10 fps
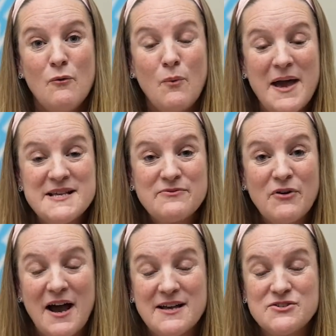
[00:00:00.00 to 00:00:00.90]
ways
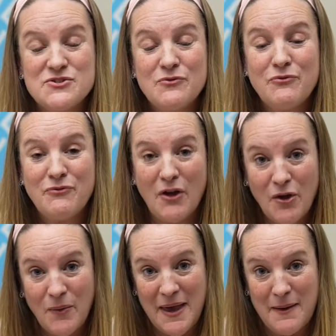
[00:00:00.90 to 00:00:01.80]
for us to
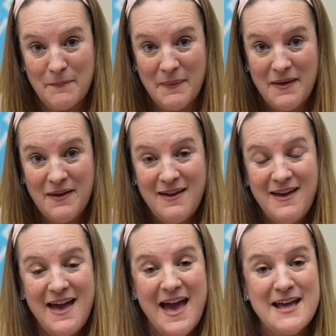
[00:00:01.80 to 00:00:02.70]
follow Him.
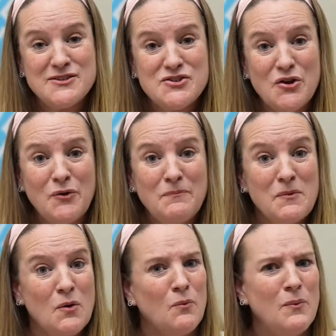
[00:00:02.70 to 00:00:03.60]
And so
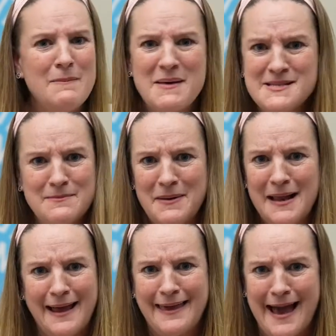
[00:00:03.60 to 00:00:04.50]
we mustn't be
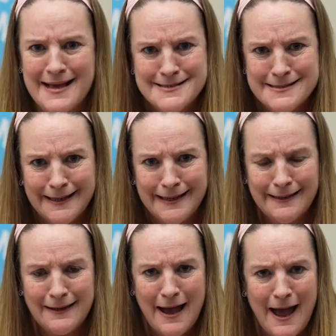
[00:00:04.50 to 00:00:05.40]
like
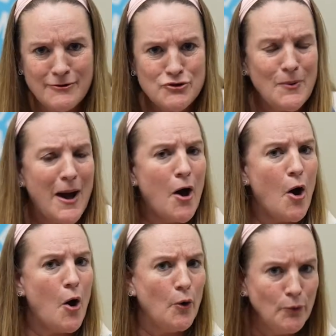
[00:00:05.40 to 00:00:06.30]
Cassidy and do our
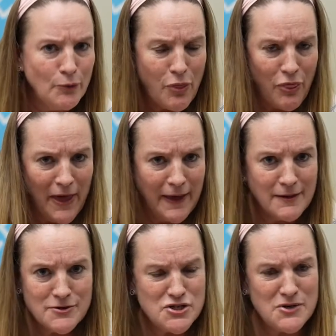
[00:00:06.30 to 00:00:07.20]
own
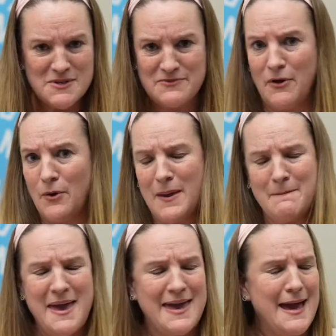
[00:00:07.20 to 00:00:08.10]
thing. She was following,
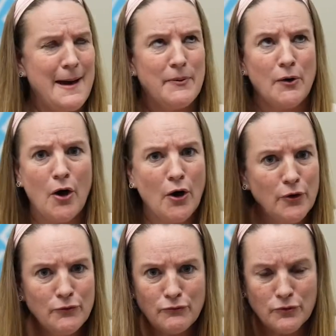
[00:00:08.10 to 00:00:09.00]
making up her
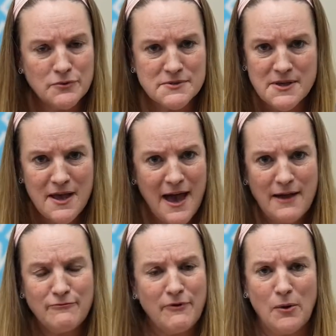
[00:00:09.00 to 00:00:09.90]
own rules
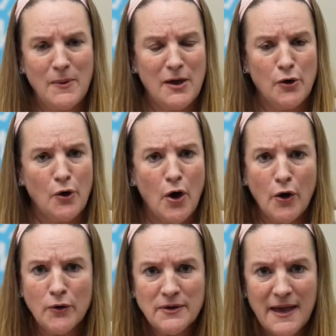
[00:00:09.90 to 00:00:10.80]
and following her
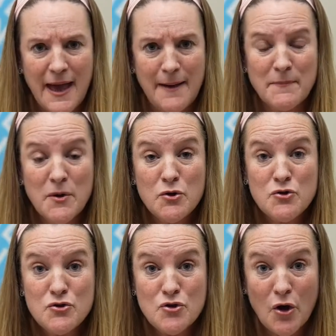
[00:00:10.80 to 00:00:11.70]
own game.
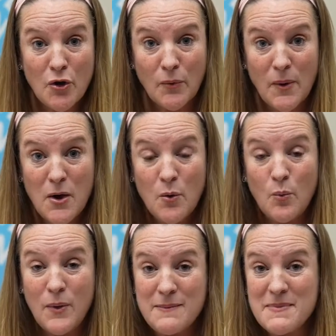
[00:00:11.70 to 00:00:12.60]
No,
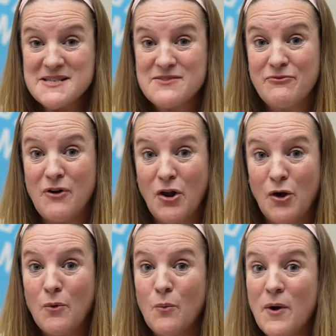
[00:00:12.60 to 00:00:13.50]
we must
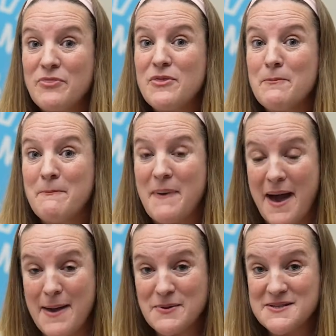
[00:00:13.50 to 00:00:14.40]
follow what the
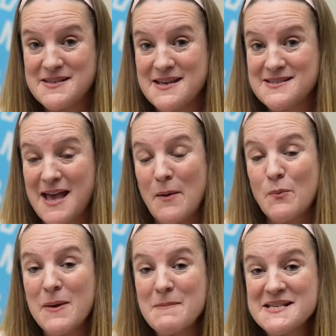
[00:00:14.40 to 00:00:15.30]
Bible says, and
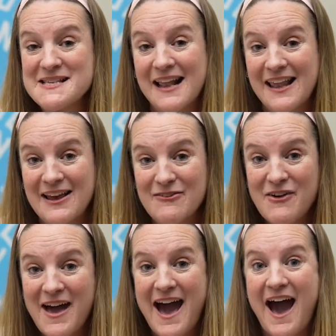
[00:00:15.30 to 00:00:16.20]
we must live
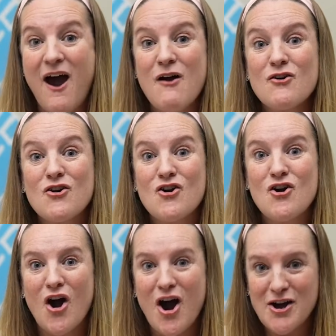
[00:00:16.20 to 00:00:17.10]
how
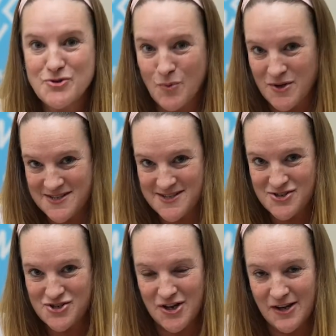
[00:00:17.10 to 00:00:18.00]
God wants
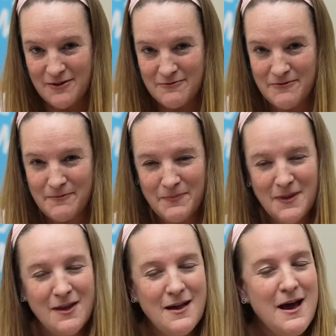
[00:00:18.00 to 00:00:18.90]
us to live.
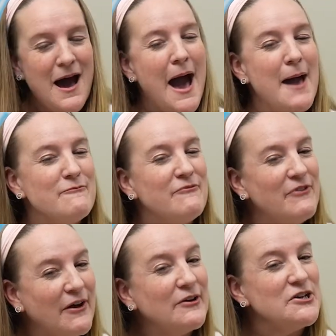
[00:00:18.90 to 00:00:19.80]
I'm
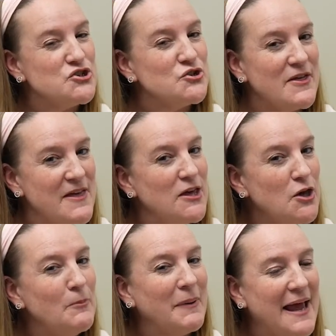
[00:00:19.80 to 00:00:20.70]
very sure that
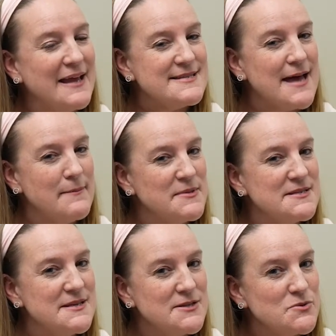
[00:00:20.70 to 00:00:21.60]
you played Simon
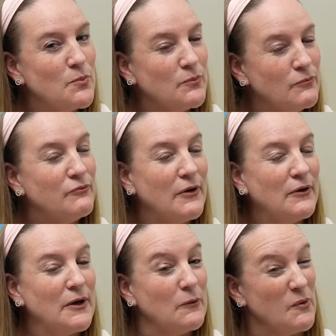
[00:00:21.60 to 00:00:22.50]
Says
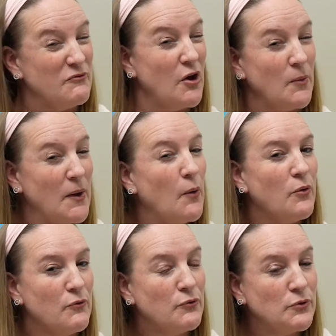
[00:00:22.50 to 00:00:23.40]
very, we're following all
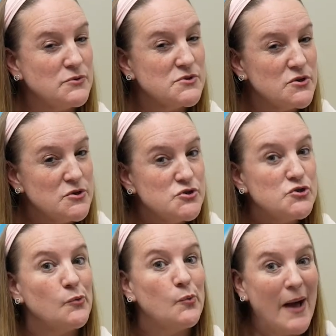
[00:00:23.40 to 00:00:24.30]
the rules.
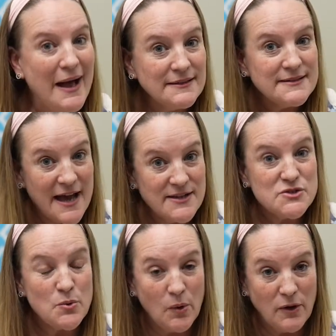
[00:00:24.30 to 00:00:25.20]
So well done
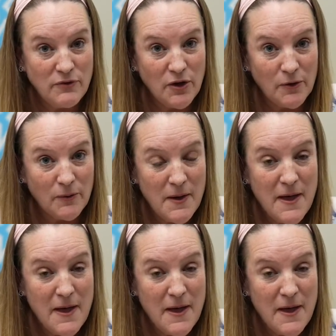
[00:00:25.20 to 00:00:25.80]
to all of you.